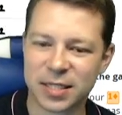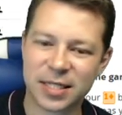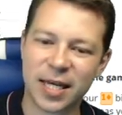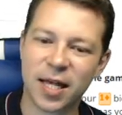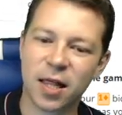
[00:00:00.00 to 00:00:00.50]

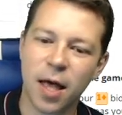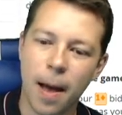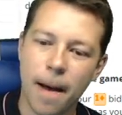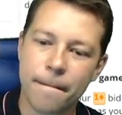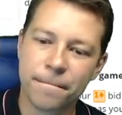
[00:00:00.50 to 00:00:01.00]
Still,
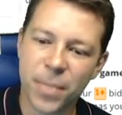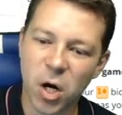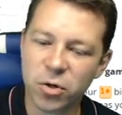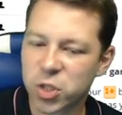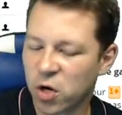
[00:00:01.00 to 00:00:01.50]

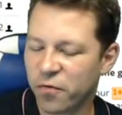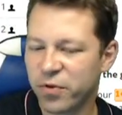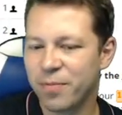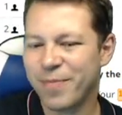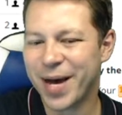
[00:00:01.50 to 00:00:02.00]
most of
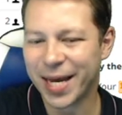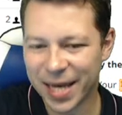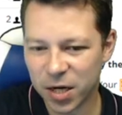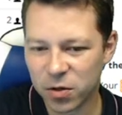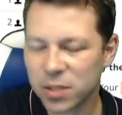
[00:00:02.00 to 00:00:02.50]
them might
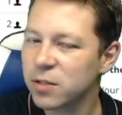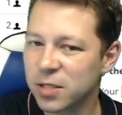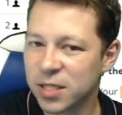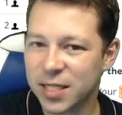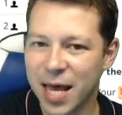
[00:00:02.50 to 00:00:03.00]
get you into
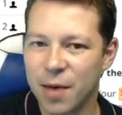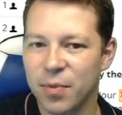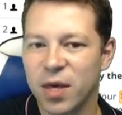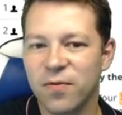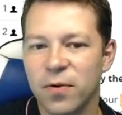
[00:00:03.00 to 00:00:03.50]
the
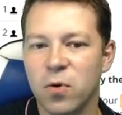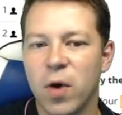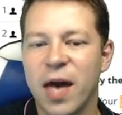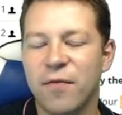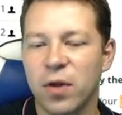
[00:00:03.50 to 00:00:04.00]
slam if
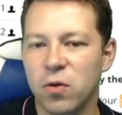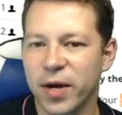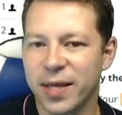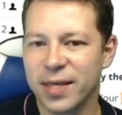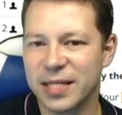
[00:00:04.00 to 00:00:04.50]
you
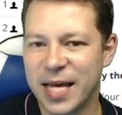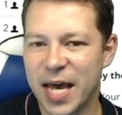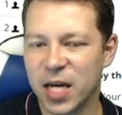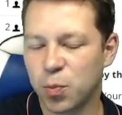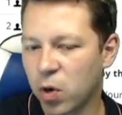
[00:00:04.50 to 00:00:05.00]
evaluate this
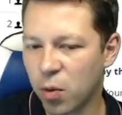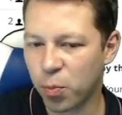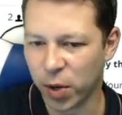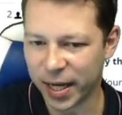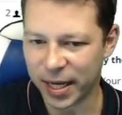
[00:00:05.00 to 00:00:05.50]
hand
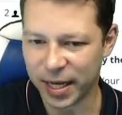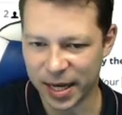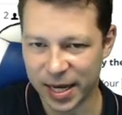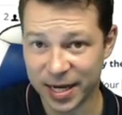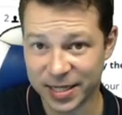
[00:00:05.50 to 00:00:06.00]
properly
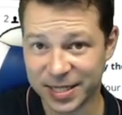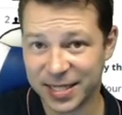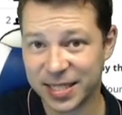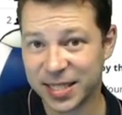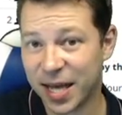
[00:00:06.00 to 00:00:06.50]
as
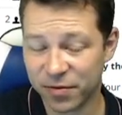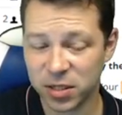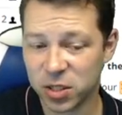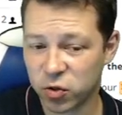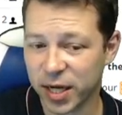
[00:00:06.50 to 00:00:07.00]

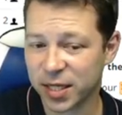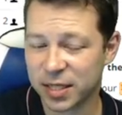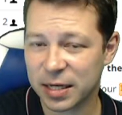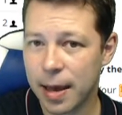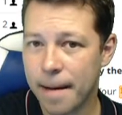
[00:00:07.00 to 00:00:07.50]
7
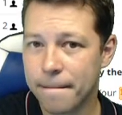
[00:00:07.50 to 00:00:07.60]
tricks,